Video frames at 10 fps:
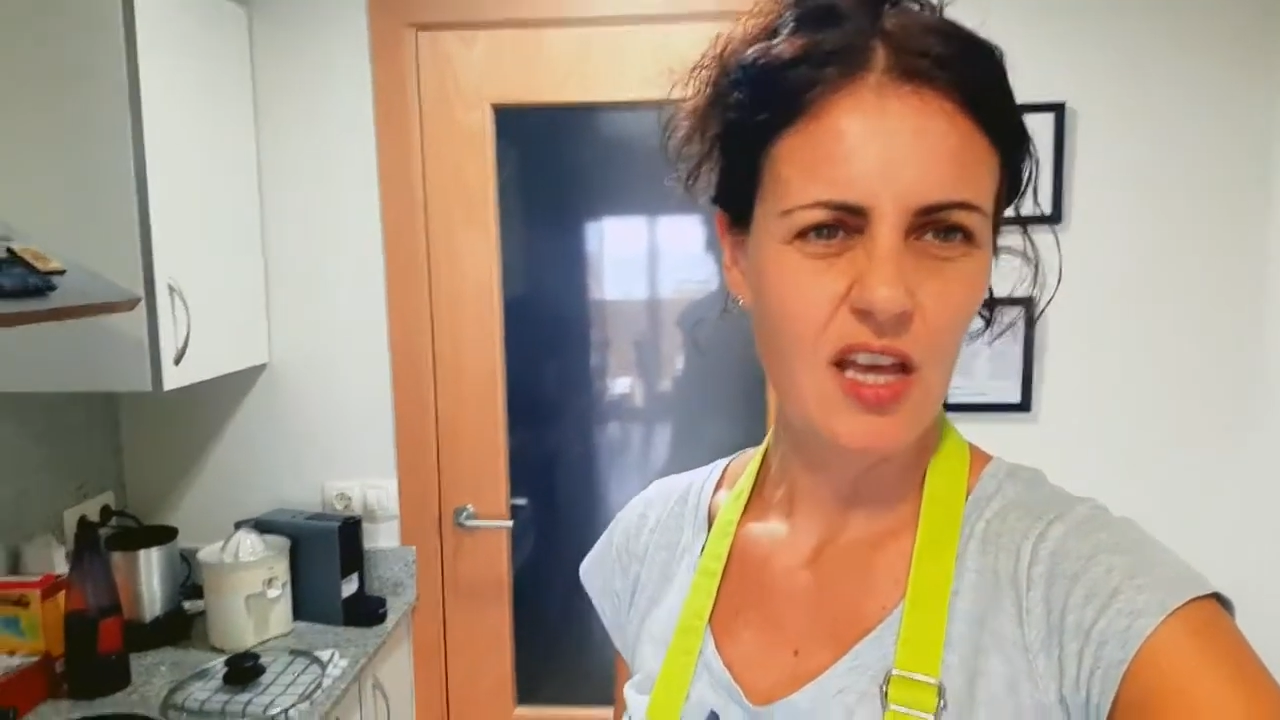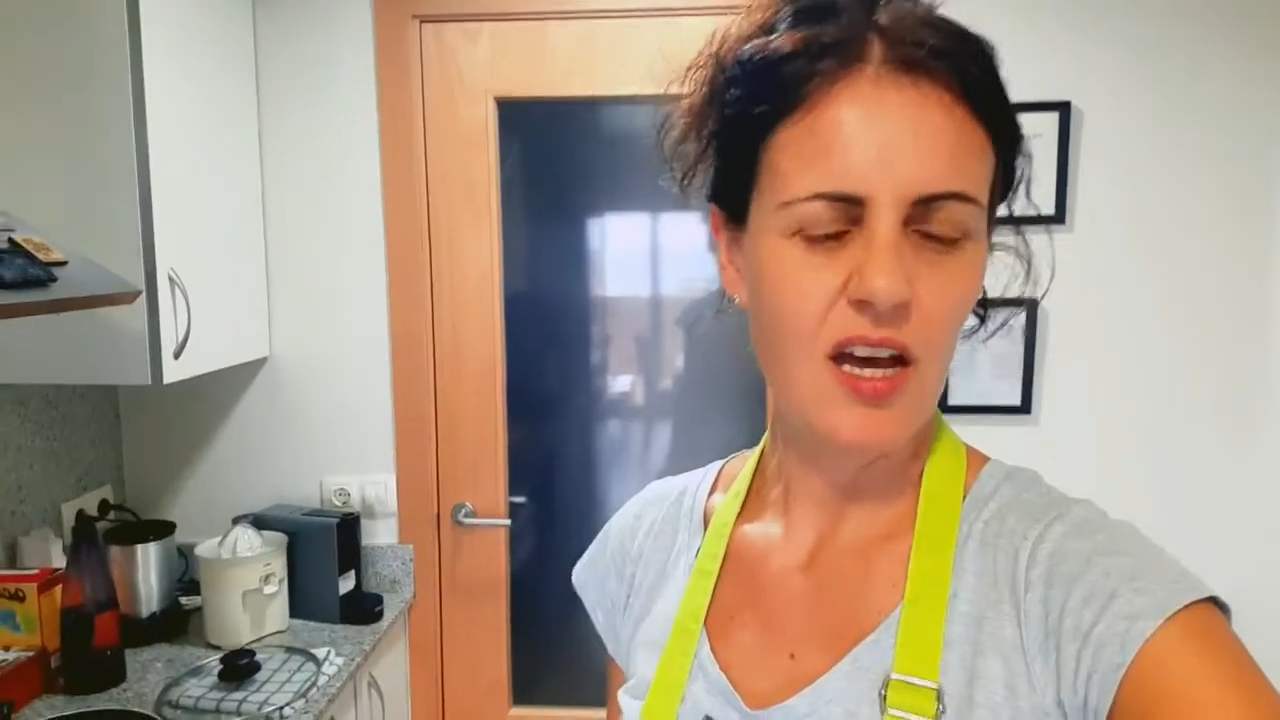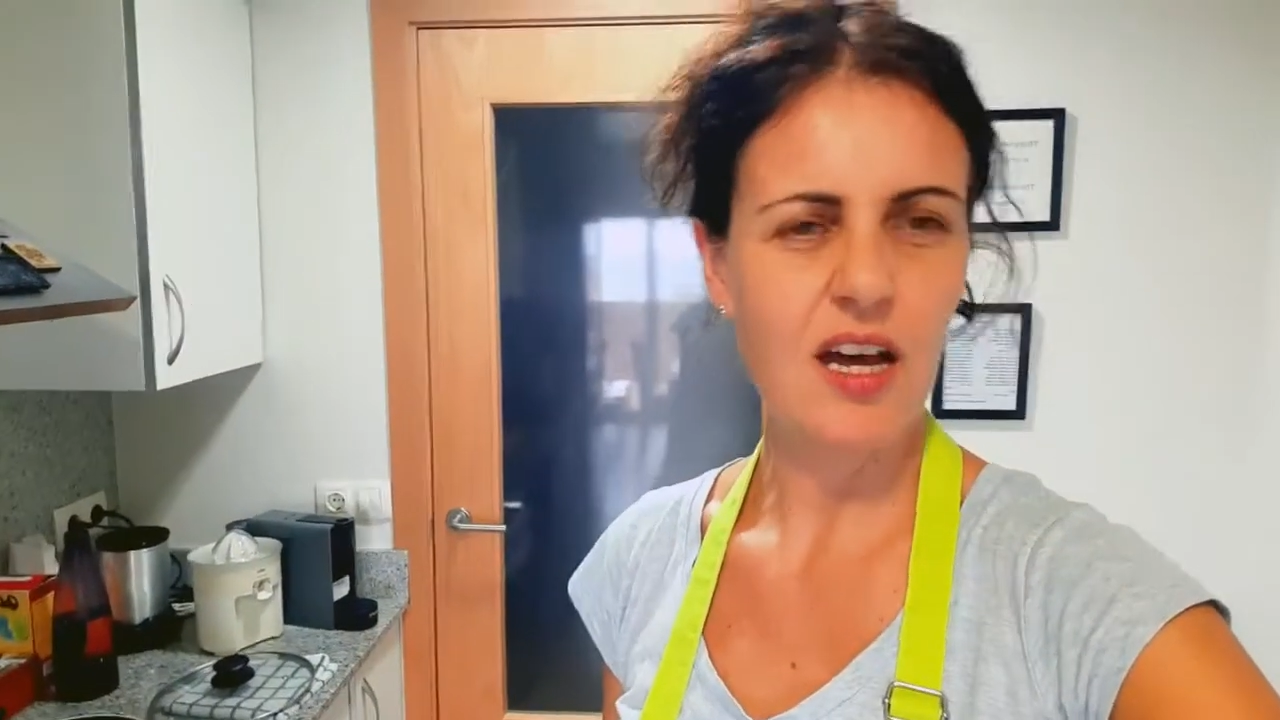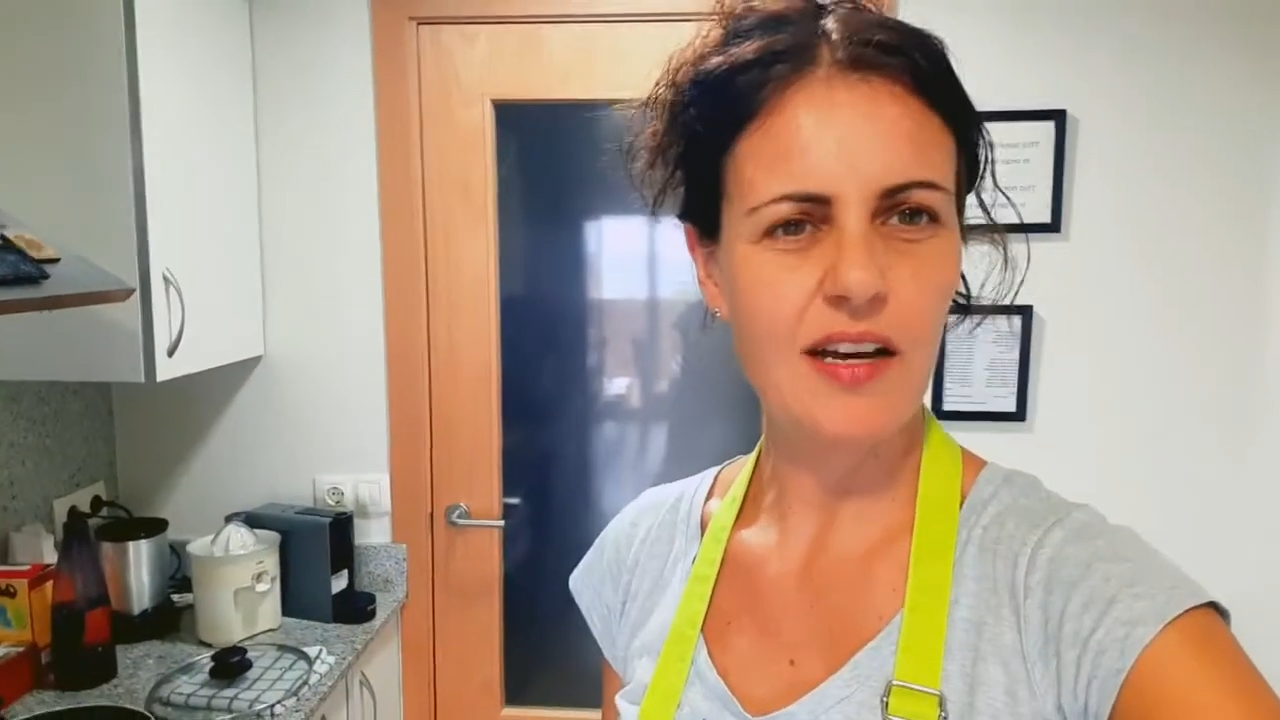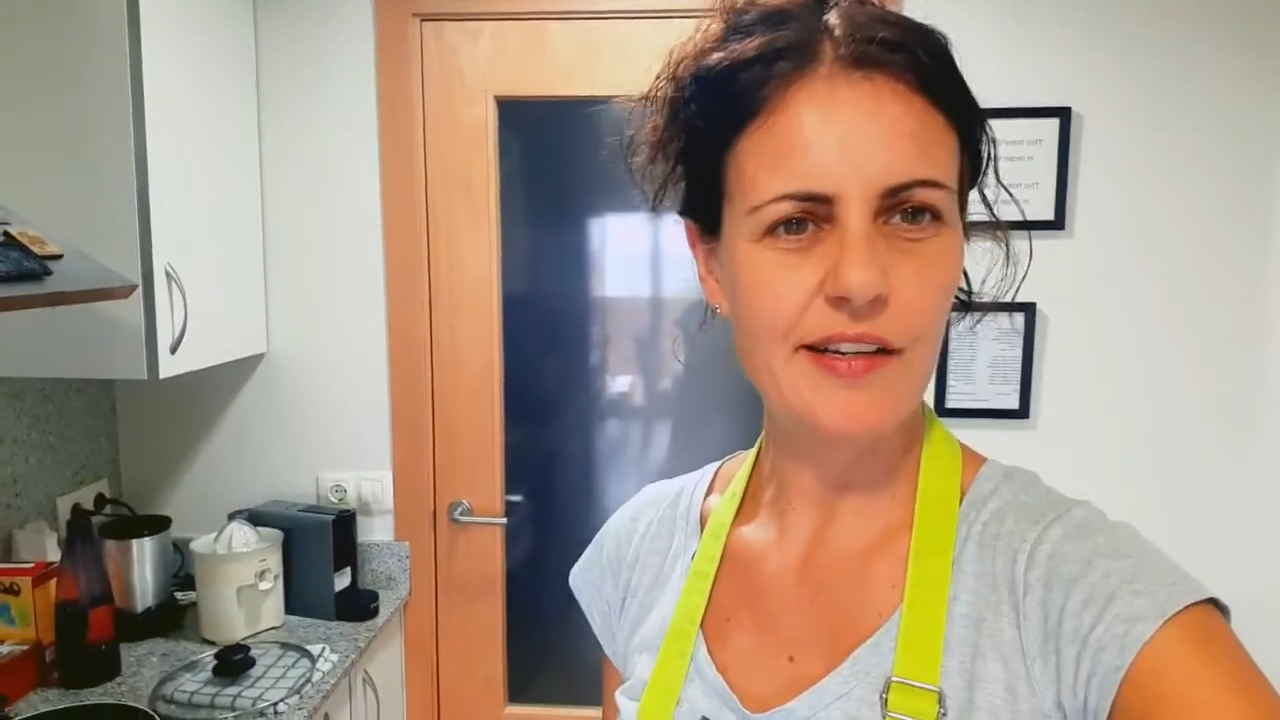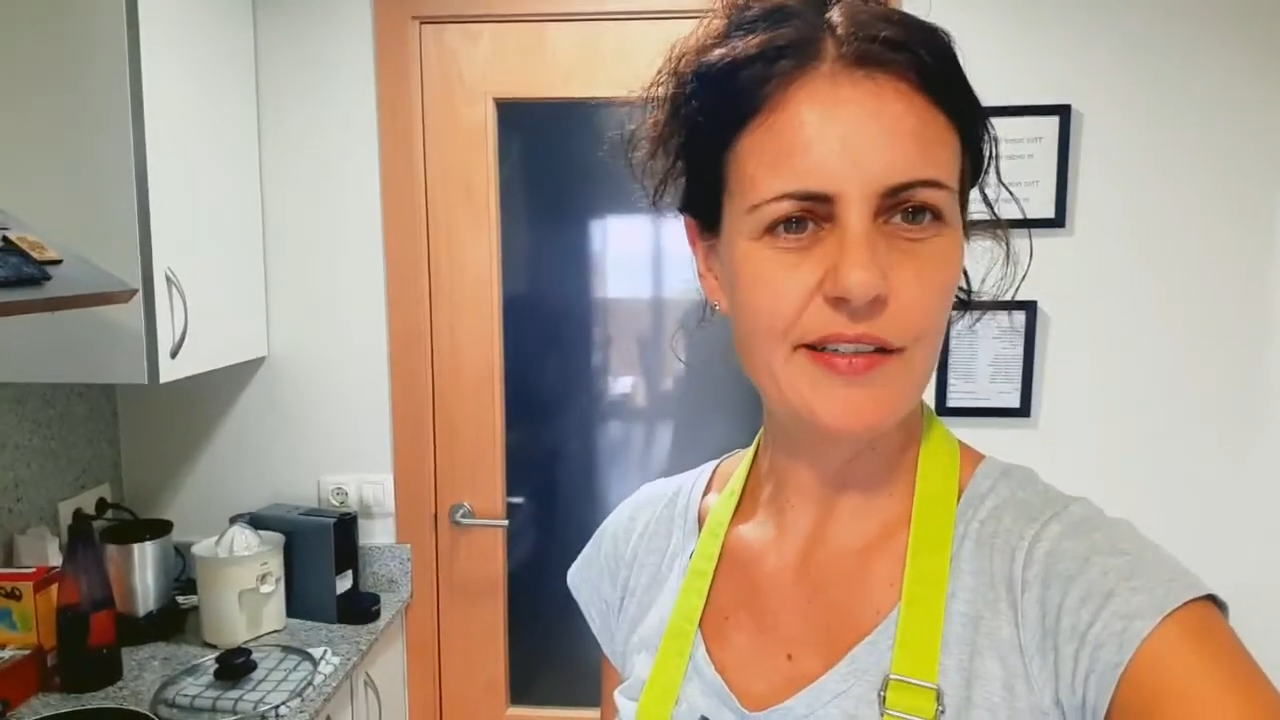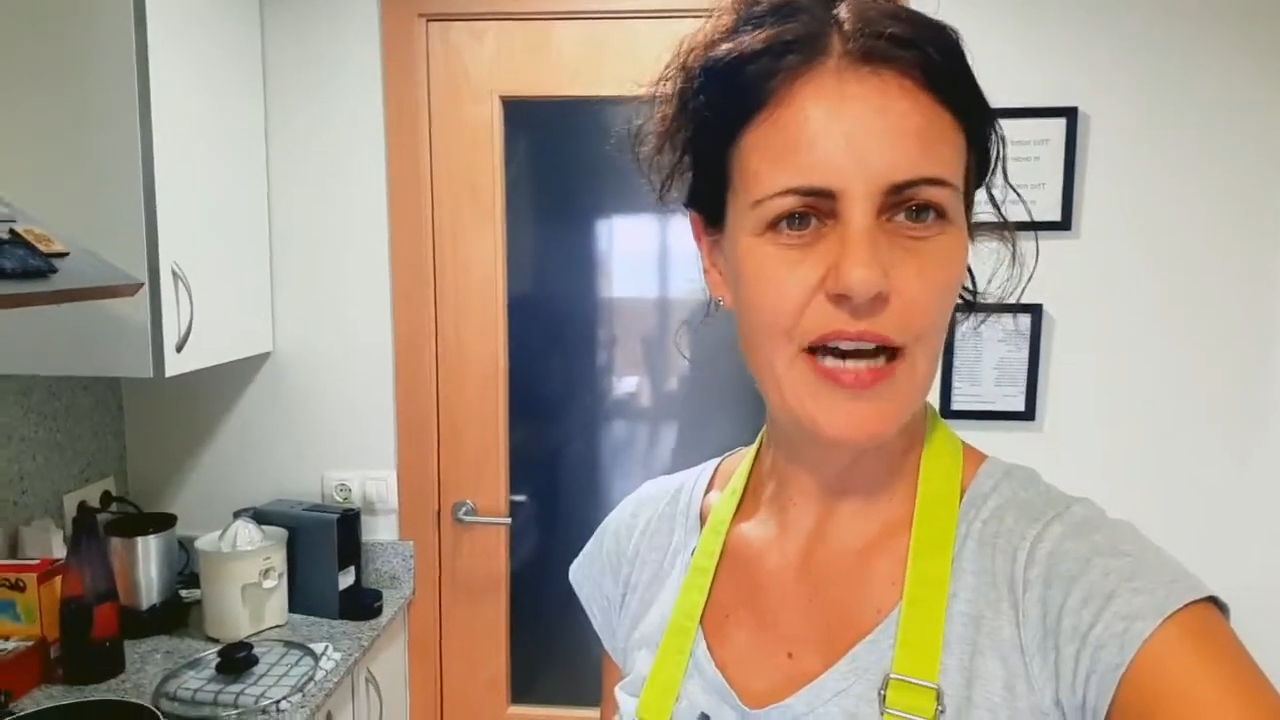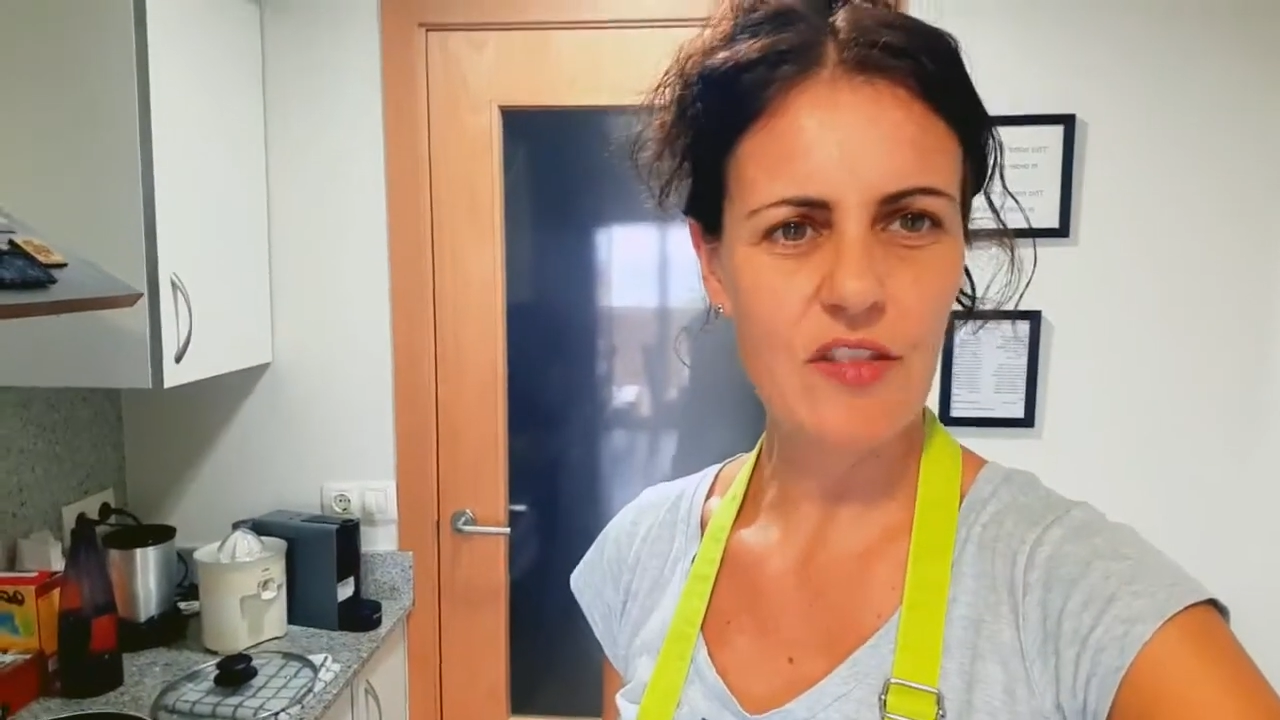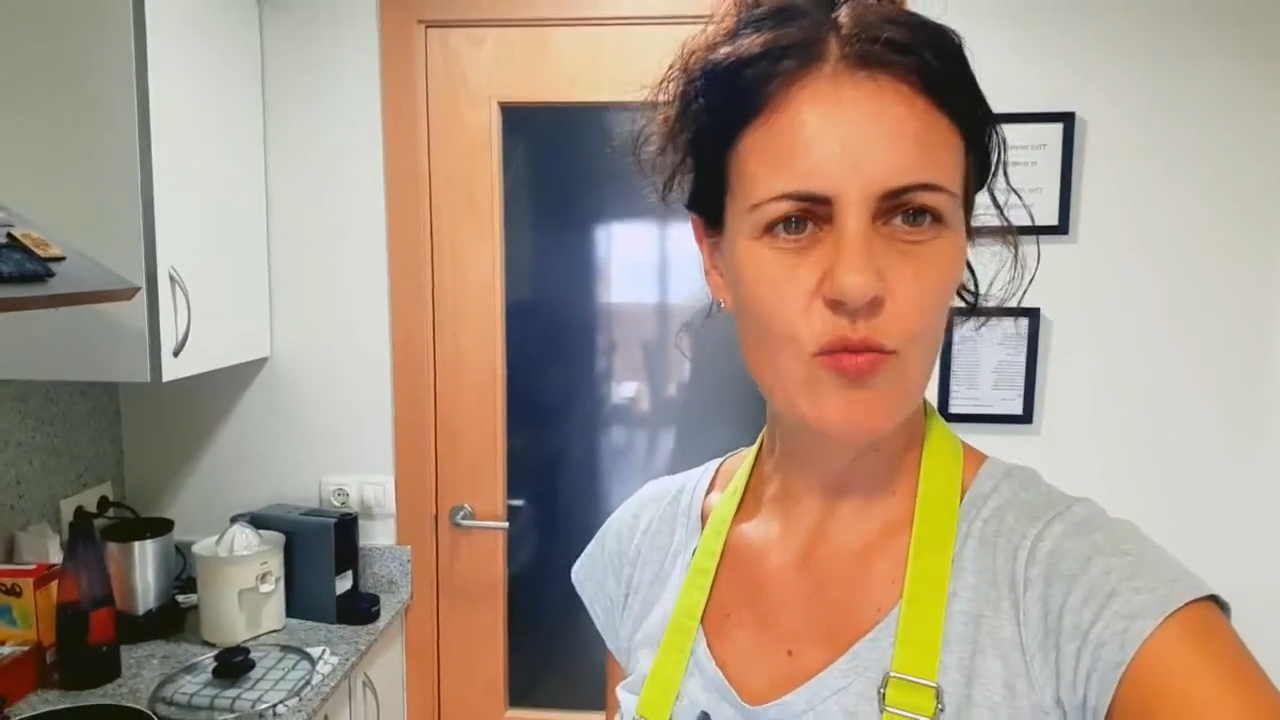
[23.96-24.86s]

I